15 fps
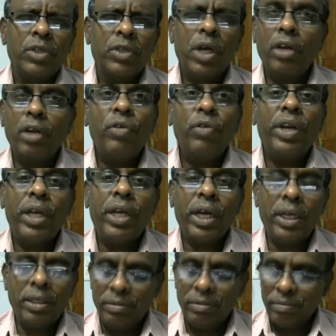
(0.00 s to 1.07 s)
and we
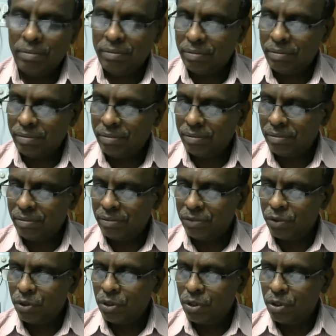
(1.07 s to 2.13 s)
die.
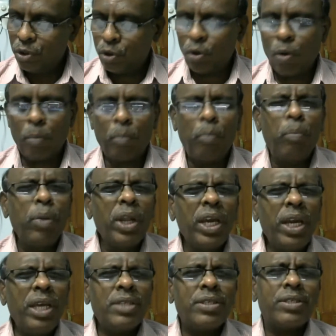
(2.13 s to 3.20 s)
So
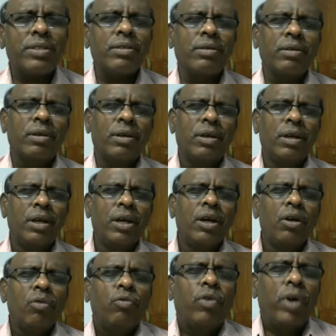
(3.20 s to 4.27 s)
please,
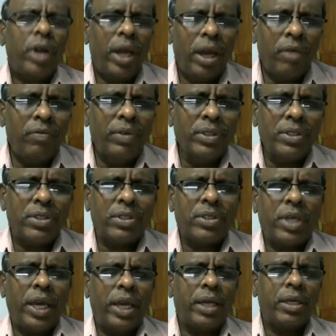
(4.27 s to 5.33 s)
for heaven's
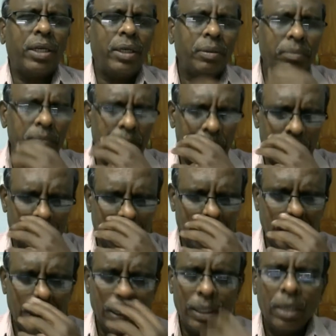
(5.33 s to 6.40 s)
sake,
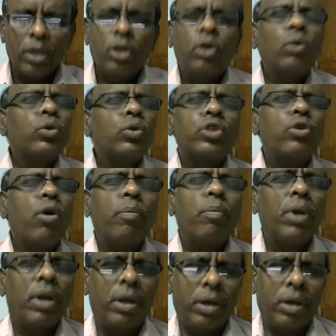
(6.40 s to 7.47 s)
don't stop
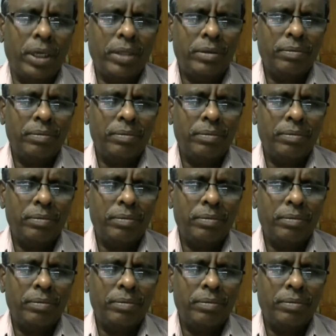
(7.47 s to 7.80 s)
learning.